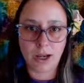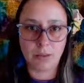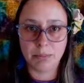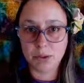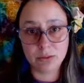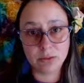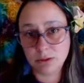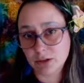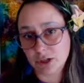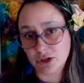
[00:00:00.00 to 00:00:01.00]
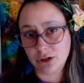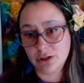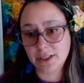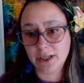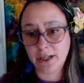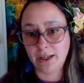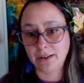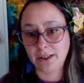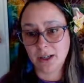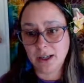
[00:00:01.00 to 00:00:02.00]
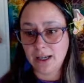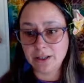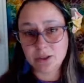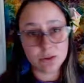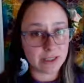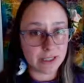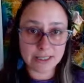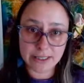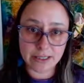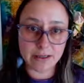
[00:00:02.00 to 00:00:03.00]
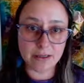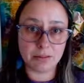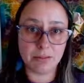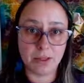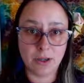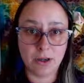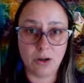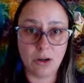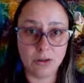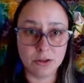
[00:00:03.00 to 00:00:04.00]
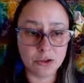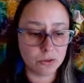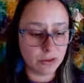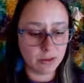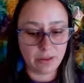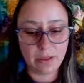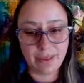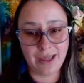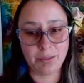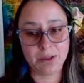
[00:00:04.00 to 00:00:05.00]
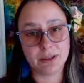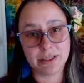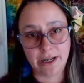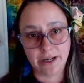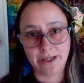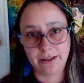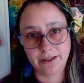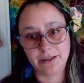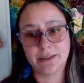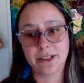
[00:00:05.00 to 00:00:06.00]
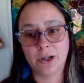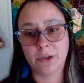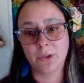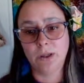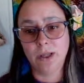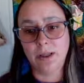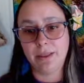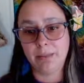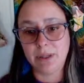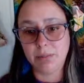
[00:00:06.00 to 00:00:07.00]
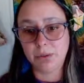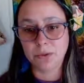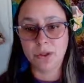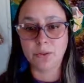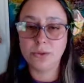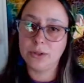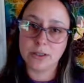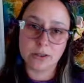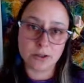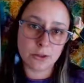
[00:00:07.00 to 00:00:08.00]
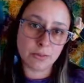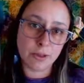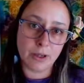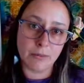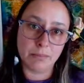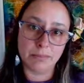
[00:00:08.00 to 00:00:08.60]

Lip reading: beautiful creatures, and as soon as they see them on the shore, they put the sign in so that people know, do not disturb them,